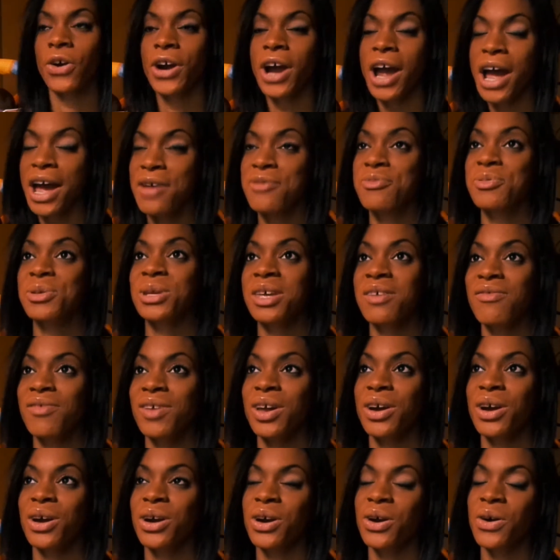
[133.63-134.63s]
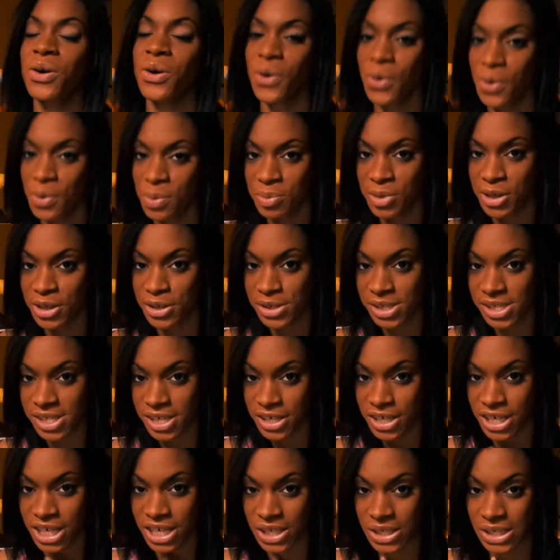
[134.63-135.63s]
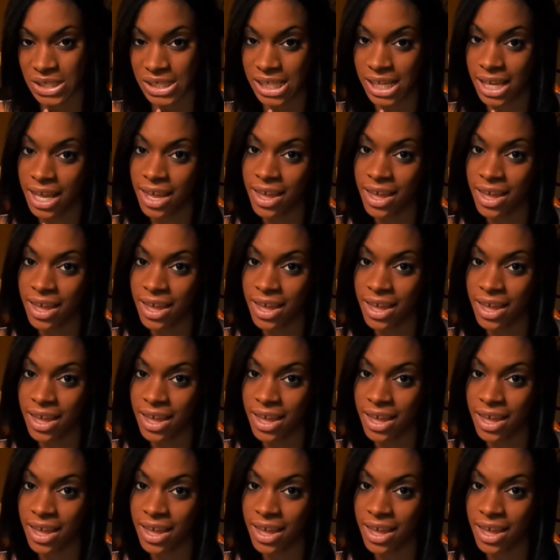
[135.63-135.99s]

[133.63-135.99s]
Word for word: I've been giving her oatmeal cereal